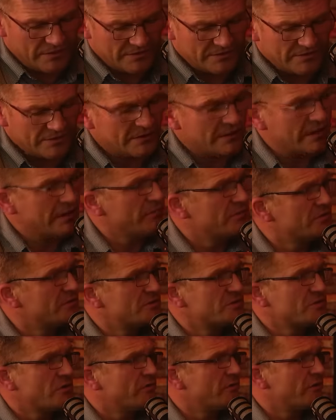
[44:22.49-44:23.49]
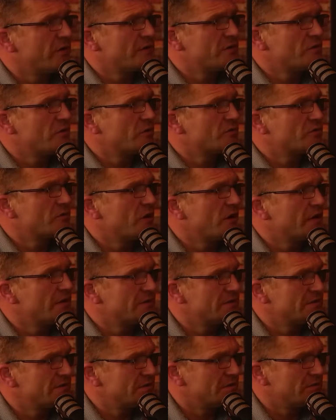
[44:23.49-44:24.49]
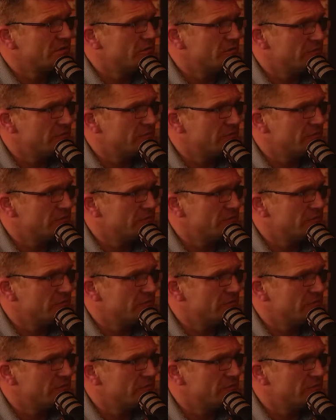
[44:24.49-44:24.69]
listen, it was stuff I had no choice to